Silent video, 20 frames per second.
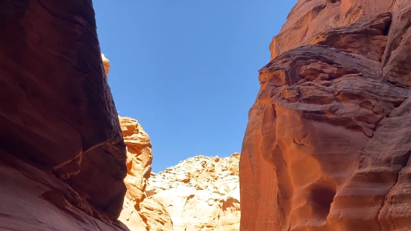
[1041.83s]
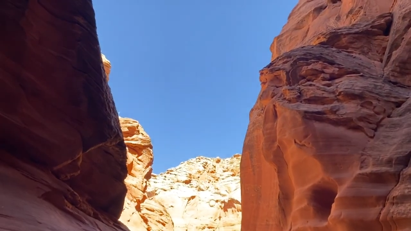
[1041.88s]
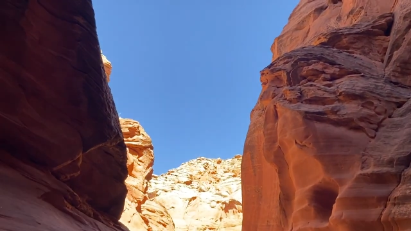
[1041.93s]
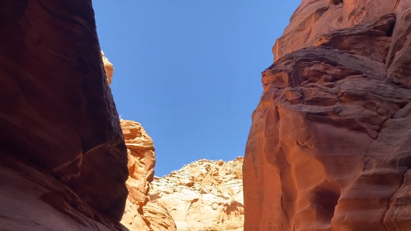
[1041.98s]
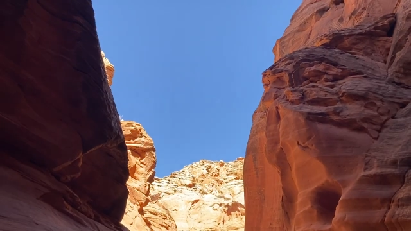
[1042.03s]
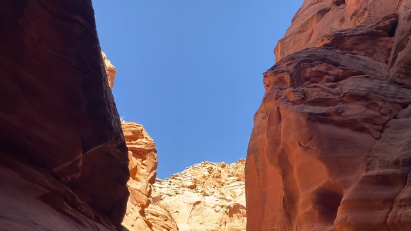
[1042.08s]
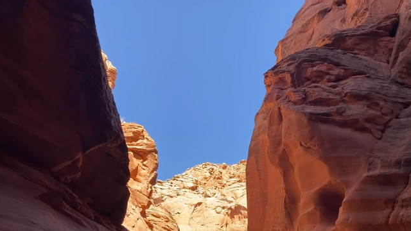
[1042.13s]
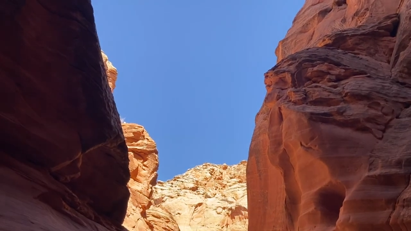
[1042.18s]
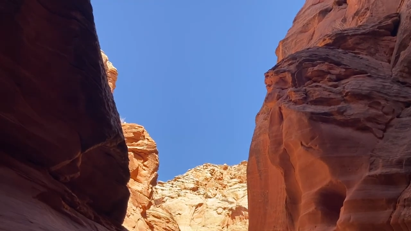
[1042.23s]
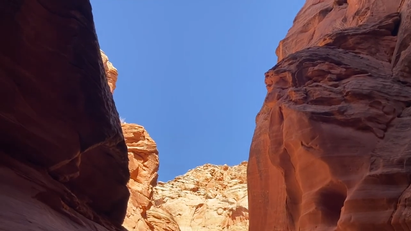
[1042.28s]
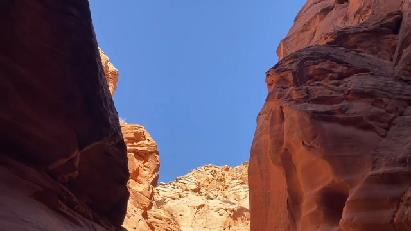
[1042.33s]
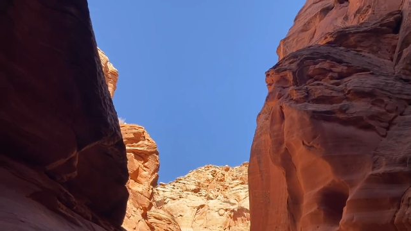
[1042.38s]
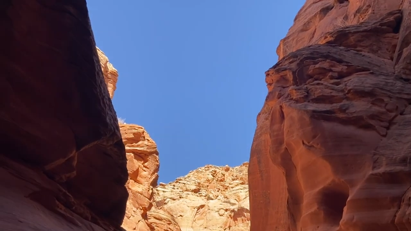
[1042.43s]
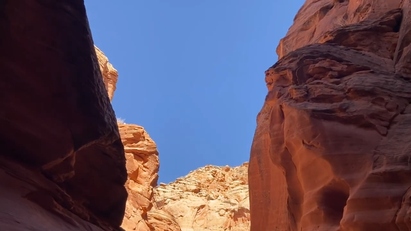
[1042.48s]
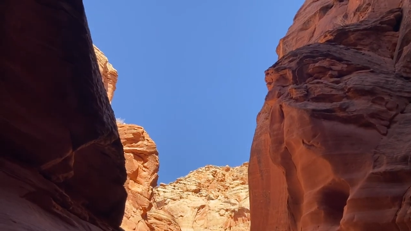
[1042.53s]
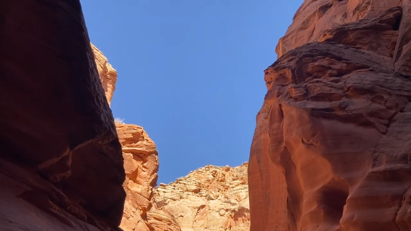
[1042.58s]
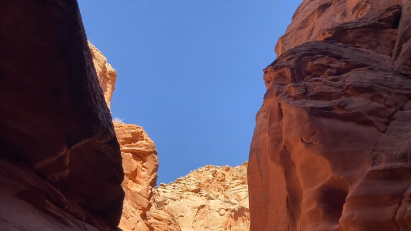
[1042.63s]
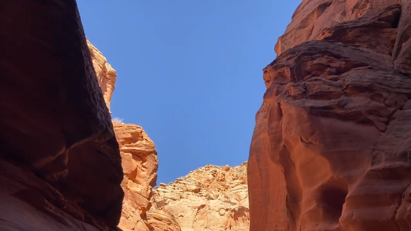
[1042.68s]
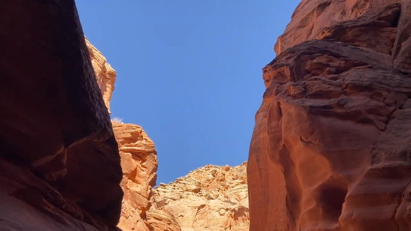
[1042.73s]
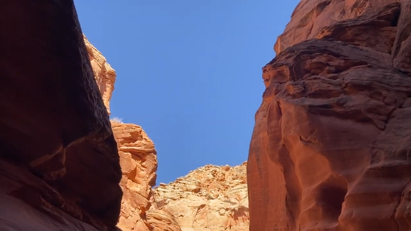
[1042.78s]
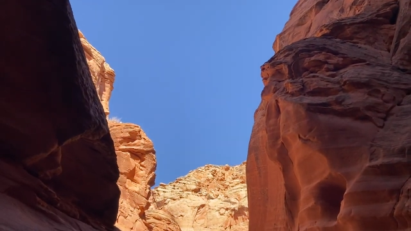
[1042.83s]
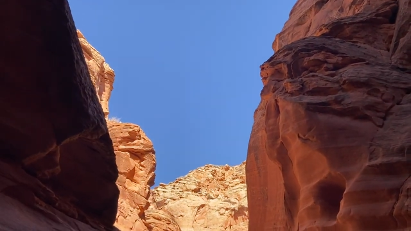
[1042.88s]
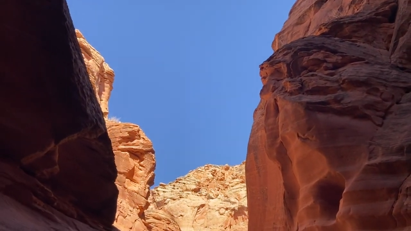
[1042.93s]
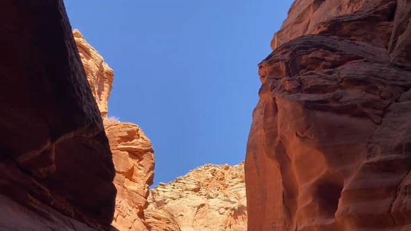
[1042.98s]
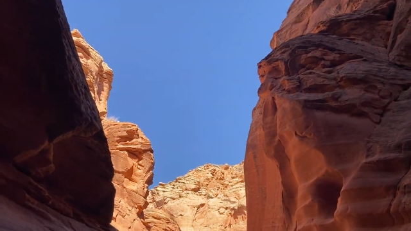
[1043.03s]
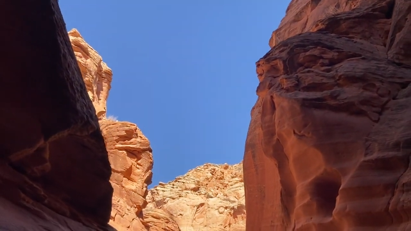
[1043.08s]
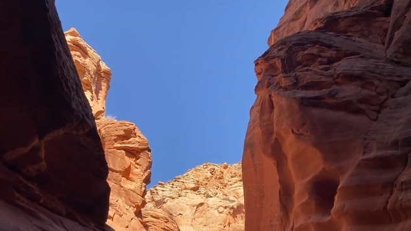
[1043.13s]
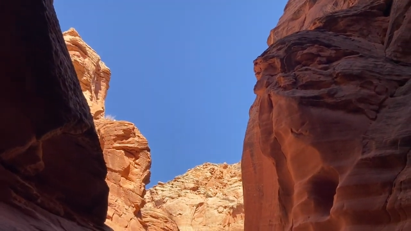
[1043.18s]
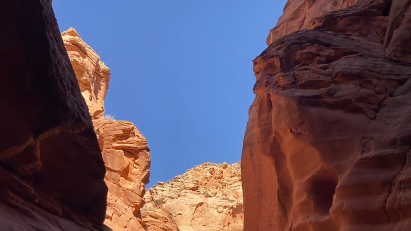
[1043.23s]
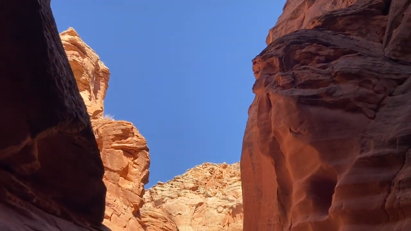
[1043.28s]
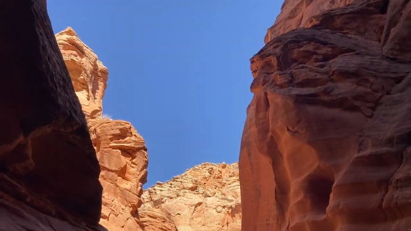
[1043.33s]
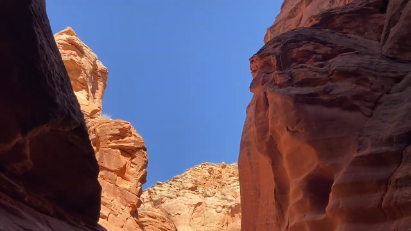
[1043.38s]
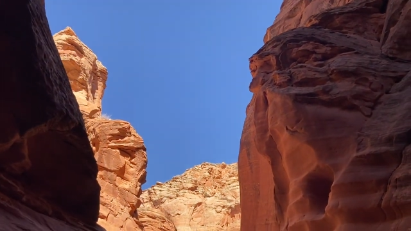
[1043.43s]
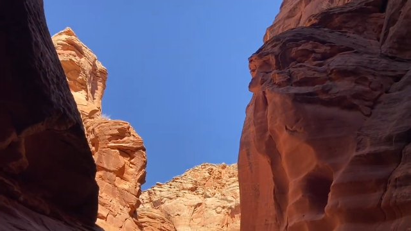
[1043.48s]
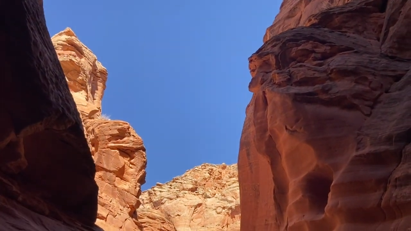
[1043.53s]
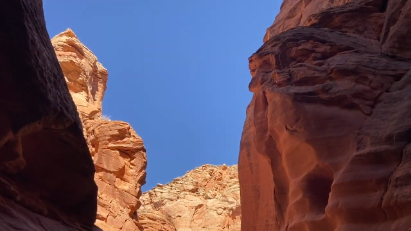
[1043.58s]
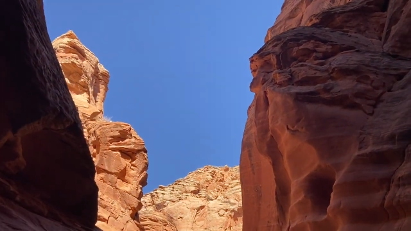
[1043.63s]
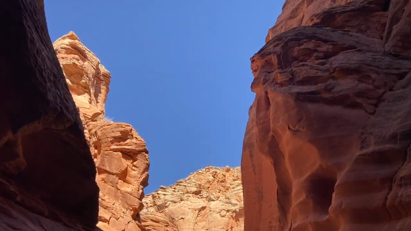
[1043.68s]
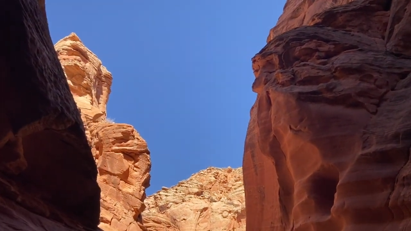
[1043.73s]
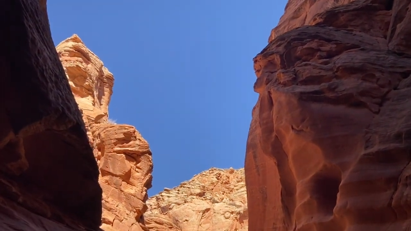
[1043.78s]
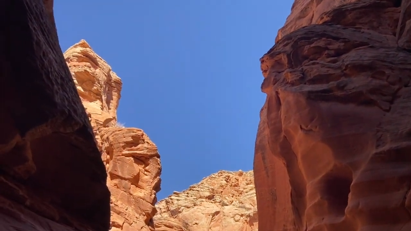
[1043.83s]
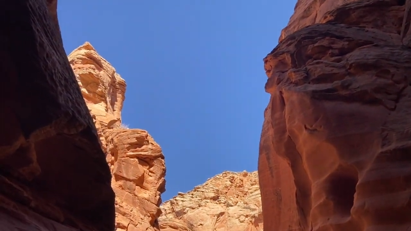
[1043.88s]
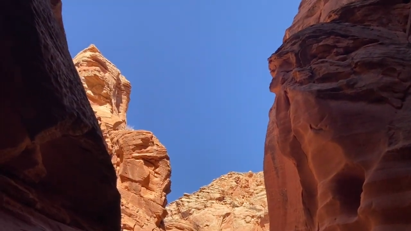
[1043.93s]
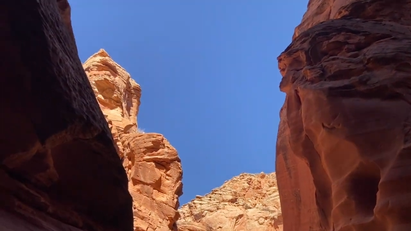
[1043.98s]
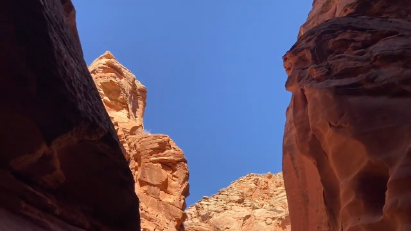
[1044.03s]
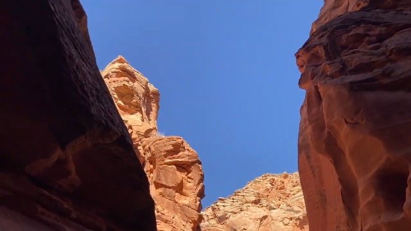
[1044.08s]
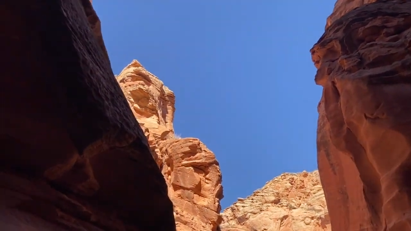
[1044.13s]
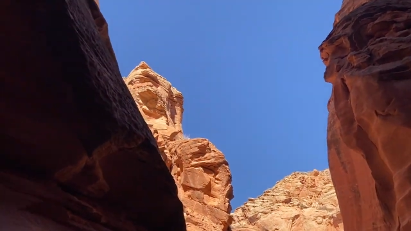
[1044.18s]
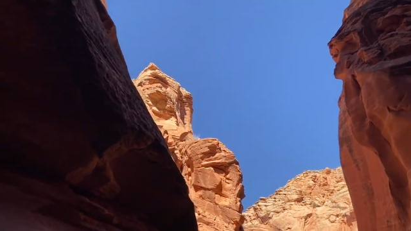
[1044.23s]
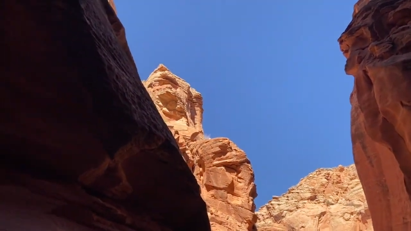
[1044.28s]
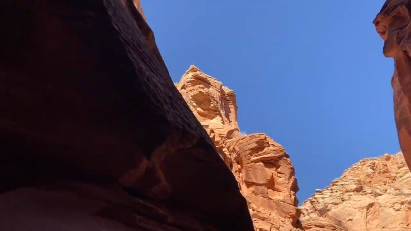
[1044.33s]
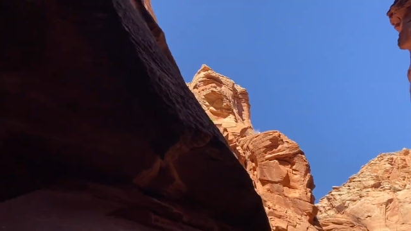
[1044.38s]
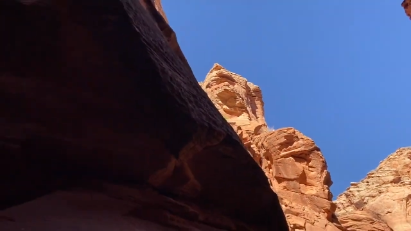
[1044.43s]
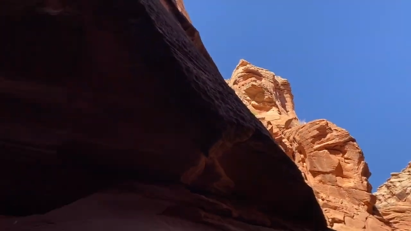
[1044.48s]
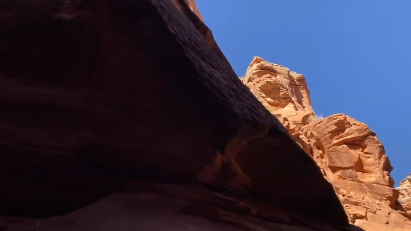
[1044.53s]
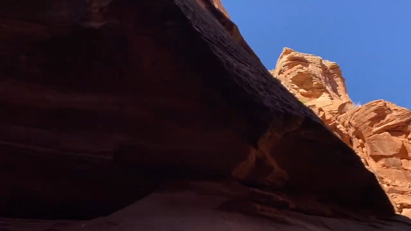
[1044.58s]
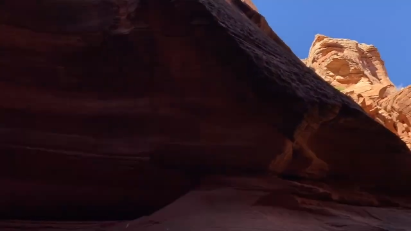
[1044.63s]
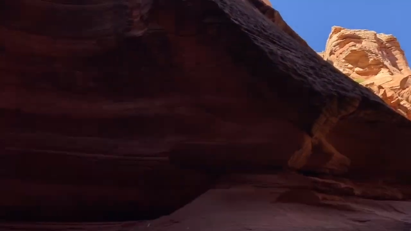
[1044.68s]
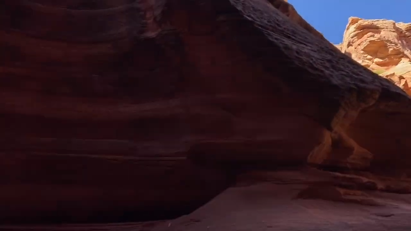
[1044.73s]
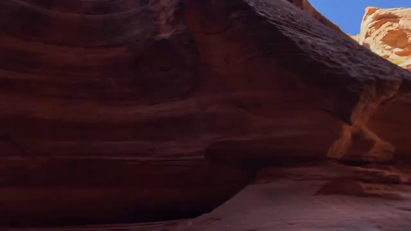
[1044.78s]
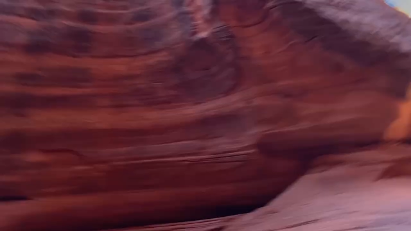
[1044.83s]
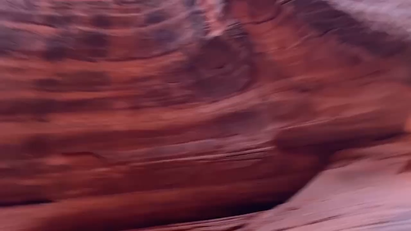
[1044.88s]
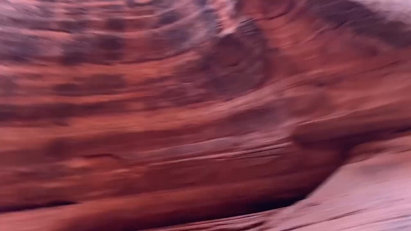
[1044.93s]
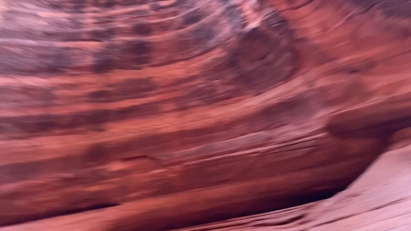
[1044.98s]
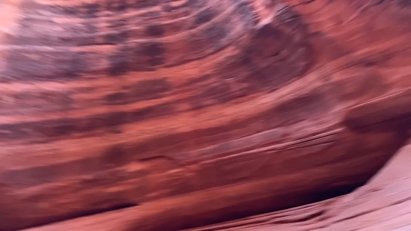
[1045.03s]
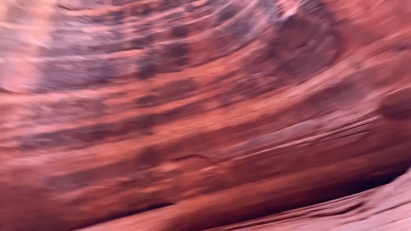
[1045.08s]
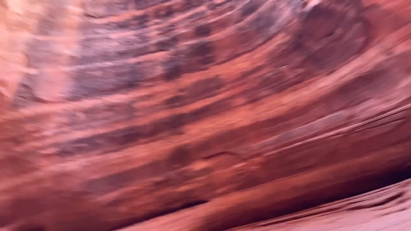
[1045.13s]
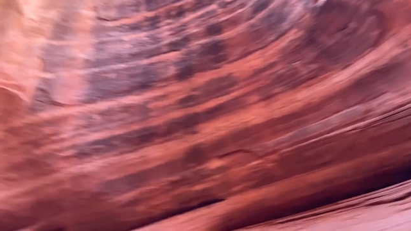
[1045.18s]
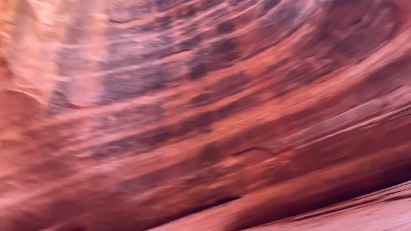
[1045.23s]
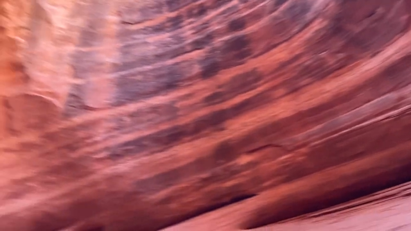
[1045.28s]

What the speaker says: Nobody's mouth can be seen.